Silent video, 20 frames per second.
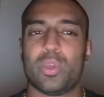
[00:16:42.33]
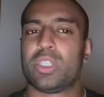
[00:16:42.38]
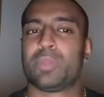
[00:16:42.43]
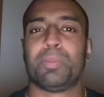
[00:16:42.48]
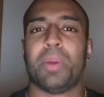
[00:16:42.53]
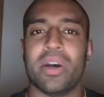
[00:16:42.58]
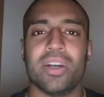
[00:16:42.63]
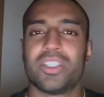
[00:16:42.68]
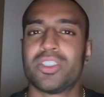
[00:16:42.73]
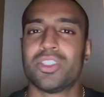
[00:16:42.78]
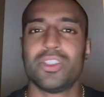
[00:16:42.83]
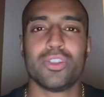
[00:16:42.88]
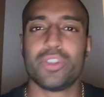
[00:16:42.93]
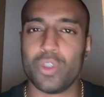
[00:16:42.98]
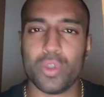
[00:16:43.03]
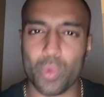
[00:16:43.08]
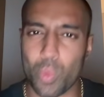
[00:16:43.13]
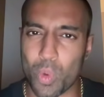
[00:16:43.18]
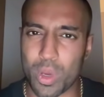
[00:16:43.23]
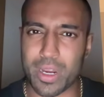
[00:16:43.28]
person do
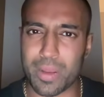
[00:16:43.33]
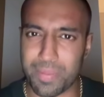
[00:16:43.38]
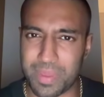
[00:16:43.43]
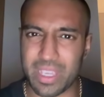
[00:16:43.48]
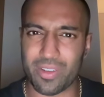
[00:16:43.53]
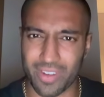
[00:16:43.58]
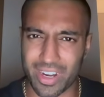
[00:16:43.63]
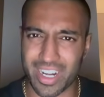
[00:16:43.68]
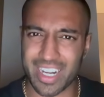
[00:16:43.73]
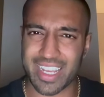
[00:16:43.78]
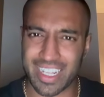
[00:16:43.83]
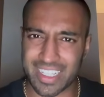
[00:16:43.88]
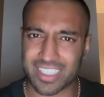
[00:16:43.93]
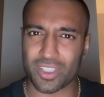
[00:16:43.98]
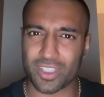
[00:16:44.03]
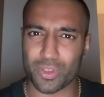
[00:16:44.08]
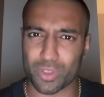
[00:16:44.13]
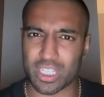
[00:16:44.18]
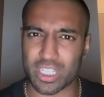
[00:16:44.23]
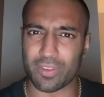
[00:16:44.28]
you want to be? Really
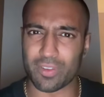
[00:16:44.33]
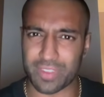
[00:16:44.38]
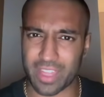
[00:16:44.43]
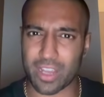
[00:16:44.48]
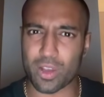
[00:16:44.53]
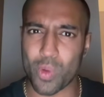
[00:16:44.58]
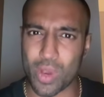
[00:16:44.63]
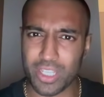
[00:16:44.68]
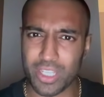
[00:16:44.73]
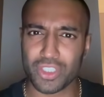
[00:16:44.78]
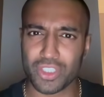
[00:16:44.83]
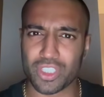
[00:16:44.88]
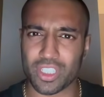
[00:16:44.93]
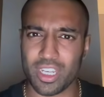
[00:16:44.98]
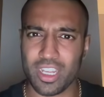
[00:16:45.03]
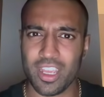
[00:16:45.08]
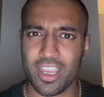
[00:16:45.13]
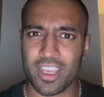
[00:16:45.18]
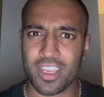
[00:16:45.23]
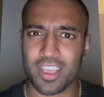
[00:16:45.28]
answer yourself that
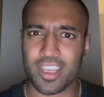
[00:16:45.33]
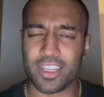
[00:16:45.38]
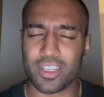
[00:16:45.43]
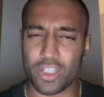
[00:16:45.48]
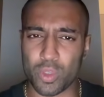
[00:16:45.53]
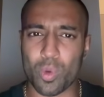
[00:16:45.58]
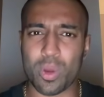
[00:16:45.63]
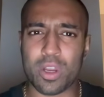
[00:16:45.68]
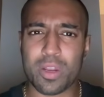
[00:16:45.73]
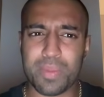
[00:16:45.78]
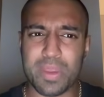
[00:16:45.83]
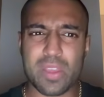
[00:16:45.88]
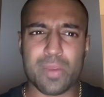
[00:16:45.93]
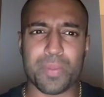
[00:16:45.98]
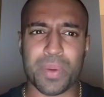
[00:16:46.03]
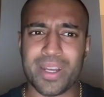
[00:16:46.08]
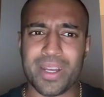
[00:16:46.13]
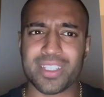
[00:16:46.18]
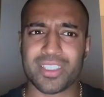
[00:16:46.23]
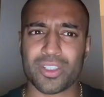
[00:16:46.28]
question. Do you want to be the
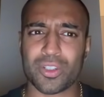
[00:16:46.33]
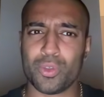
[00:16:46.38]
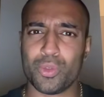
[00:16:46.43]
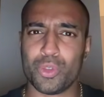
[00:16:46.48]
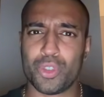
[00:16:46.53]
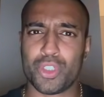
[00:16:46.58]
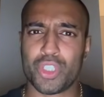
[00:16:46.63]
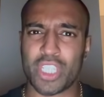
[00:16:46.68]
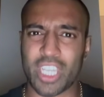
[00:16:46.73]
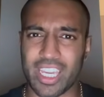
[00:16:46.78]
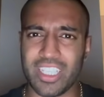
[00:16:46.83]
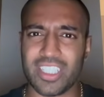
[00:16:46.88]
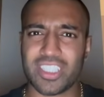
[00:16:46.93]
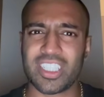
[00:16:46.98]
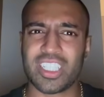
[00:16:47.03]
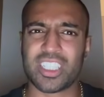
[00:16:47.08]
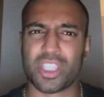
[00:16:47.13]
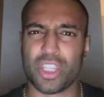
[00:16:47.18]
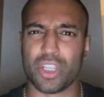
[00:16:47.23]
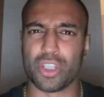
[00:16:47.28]
person who
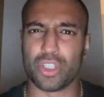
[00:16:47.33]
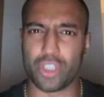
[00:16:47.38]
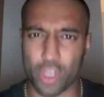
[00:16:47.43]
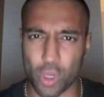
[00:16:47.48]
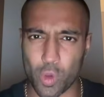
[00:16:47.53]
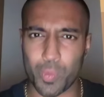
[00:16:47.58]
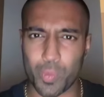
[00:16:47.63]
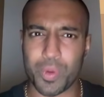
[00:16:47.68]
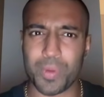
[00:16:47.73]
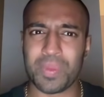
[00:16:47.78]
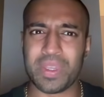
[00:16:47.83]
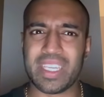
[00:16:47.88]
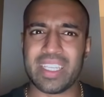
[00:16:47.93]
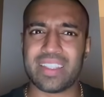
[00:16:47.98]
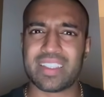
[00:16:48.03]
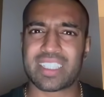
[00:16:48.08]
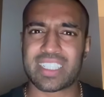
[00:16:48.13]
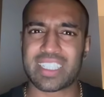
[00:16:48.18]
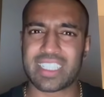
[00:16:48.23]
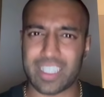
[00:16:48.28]
chases the
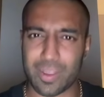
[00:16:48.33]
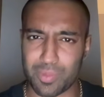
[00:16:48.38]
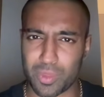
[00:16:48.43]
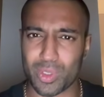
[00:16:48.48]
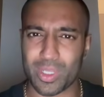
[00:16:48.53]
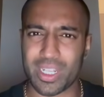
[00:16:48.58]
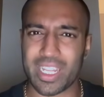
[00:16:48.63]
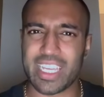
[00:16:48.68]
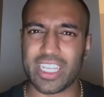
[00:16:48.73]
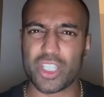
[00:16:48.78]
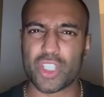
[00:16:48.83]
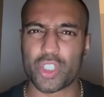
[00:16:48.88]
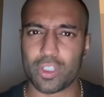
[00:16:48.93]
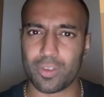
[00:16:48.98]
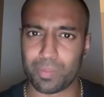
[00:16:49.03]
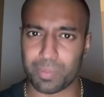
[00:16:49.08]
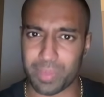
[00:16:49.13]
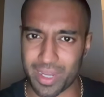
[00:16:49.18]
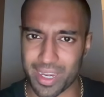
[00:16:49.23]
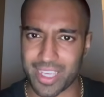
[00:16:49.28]
dopamine
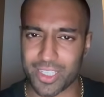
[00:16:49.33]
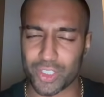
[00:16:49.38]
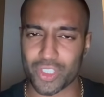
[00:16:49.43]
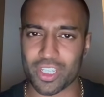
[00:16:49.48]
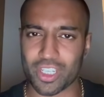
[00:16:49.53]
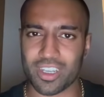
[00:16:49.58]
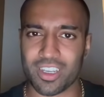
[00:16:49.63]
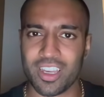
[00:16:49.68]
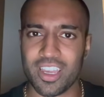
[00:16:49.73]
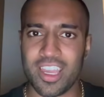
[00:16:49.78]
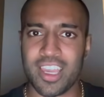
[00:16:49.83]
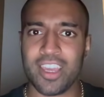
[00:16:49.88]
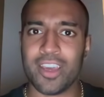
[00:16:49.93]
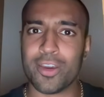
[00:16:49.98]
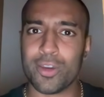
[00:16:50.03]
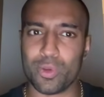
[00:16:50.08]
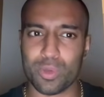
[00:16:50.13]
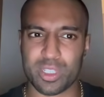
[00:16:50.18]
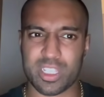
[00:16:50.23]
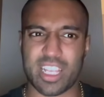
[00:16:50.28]
stimulation pleasure,
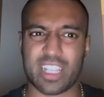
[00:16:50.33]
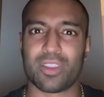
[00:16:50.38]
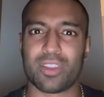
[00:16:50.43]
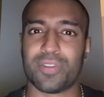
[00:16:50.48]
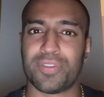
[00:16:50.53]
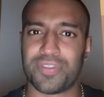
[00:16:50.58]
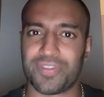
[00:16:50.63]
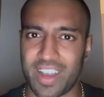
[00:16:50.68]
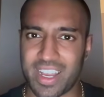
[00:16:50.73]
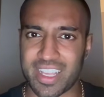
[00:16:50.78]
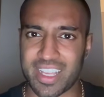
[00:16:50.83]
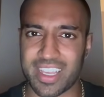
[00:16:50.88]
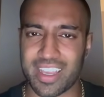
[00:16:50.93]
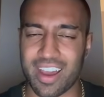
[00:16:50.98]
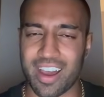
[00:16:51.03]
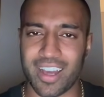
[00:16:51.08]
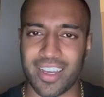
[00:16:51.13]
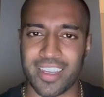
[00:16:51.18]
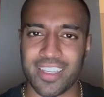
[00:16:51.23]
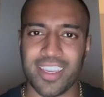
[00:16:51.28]
who's like the fat
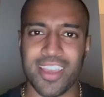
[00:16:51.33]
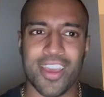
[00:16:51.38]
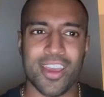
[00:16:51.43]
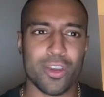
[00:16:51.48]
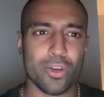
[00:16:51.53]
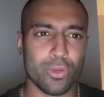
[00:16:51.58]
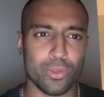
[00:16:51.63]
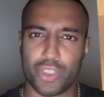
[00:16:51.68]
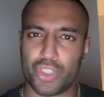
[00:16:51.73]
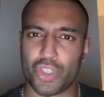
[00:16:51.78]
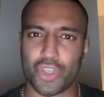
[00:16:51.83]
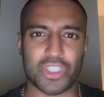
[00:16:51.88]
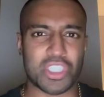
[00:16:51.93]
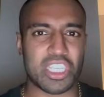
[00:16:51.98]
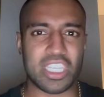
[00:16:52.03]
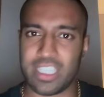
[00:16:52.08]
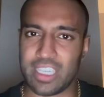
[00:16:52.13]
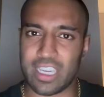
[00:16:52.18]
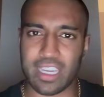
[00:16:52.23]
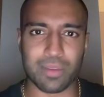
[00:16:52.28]
guy who's just
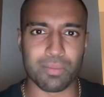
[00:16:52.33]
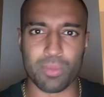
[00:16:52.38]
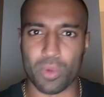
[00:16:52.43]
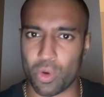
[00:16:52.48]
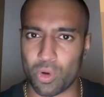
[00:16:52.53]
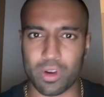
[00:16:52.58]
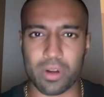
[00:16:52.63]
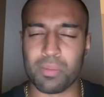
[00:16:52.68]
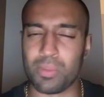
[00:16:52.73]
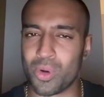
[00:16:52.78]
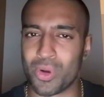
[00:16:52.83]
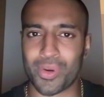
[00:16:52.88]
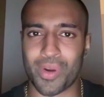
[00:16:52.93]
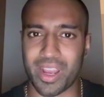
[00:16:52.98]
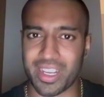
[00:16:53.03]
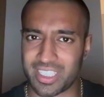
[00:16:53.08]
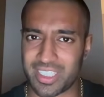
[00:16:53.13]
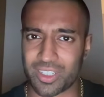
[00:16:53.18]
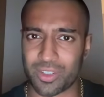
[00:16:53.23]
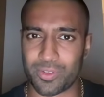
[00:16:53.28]
eating more and more
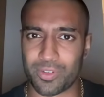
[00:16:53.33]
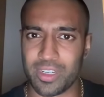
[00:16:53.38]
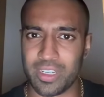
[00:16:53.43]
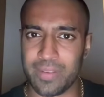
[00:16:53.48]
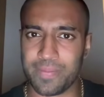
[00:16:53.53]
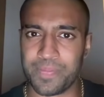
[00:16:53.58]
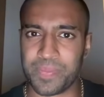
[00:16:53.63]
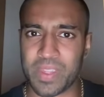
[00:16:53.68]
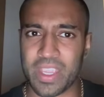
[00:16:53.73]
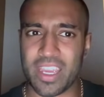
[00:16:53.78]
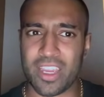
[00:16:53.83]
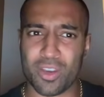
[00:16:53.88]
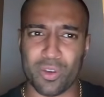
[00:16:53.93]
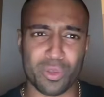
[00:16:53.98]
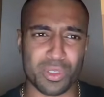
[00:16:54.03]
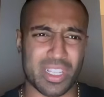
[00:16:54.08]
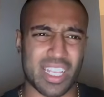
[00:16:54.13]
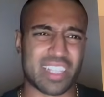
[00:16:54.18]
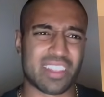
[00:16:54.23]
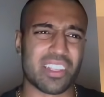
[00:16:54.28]
ice cream,
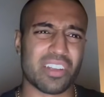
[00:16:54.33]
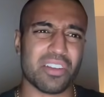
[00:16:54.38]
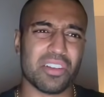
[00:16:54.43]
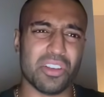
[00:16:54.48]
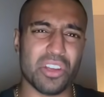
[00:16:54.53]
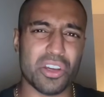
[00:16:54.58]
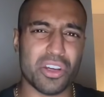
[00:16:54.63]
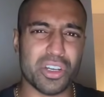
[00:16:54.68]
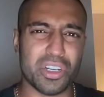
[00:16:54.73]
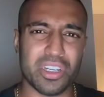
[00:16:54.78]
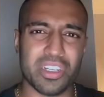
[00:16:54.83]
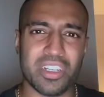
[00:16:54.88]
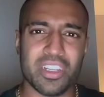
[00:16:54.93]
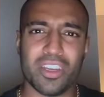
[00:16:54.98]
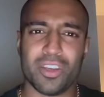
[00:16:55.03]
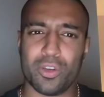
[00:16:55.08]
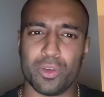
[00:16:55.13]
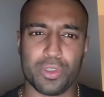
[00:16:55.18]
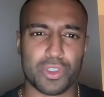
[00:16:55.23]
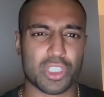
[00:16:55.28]
who's like the nerd
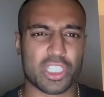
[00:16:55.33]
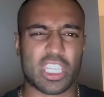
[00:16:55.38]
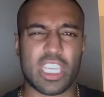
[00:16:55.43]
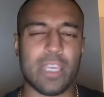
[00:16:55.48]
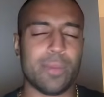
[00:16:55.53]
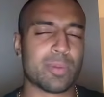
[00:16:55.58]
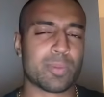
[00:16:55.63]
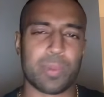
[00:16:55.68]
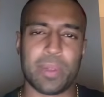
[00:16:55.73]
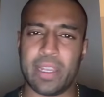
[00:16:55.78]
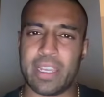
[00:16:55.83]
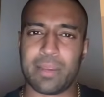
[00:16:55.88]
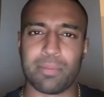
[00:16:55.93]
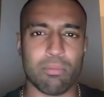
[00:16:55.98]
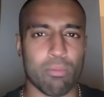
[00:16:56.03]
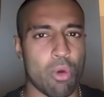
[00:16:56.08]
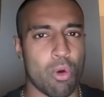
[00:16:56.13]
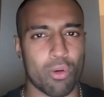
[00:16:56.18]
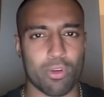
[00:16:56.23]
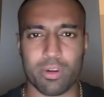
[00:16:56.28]
who just keeps playing
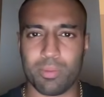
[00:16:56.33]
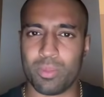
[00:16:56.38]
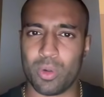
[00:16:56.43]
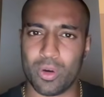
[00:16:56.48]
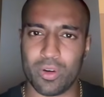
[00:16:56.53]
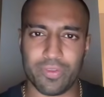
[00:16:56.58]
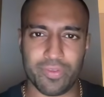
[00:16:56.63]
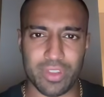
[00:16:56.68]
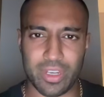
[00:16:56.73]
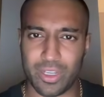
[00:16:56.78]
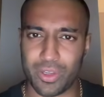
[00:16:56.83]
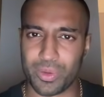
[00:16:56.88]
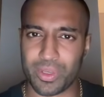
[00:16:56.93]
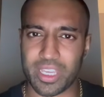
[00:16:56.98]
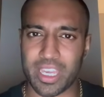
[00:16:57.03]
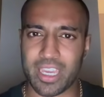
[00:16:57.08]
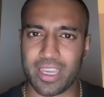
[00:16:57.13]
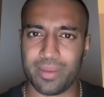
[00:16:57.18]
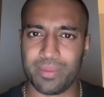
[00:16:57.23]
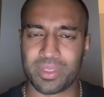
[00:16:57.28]
more and more video
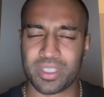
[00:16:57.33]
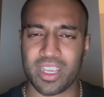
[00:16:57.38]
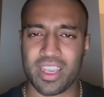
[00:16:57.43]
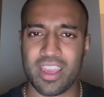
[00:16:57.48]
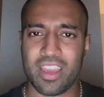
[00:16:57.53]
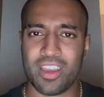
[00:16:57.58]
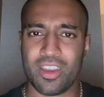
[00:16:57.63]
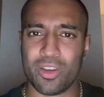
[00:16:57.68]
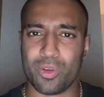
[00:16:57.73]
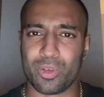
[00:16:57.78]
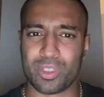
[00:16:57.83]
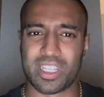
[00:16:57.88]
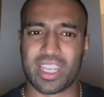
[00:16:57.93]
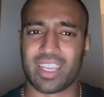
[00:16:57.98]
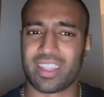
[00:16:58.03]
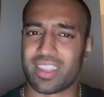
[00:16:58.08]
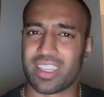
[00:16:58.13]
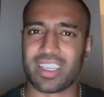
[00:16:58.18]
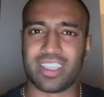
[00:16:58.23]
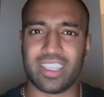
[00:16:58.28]
games, who's
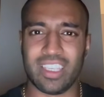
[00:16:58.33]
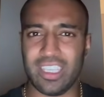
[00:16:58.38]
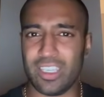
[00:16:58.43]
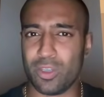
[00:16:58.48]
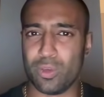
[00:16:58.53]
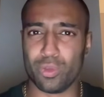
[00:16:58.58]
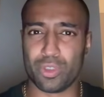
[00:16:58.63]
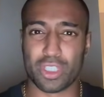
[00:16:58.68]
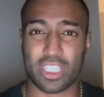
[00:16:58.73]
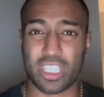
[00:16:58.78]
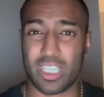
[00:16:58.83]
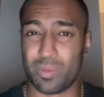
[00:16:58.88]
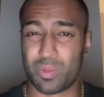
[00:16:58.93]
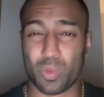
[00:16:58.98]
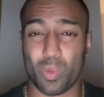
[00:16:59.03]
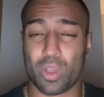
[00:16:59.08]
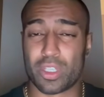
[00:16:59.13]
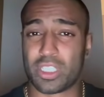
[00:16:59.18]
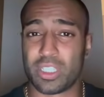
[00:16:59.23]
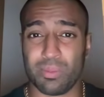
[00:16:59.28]
like the geek who just keeps
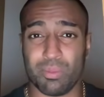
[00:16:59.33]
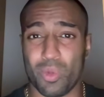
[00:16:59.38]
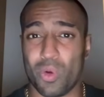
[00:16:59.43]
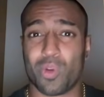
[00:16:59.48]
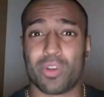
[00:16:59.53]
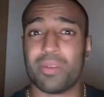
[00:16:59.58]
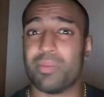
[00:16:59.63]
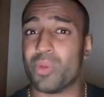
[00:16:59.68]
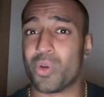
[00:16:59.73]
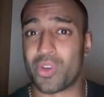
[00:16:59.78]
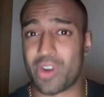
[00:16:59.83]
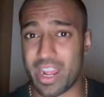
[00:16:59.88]
watching more and more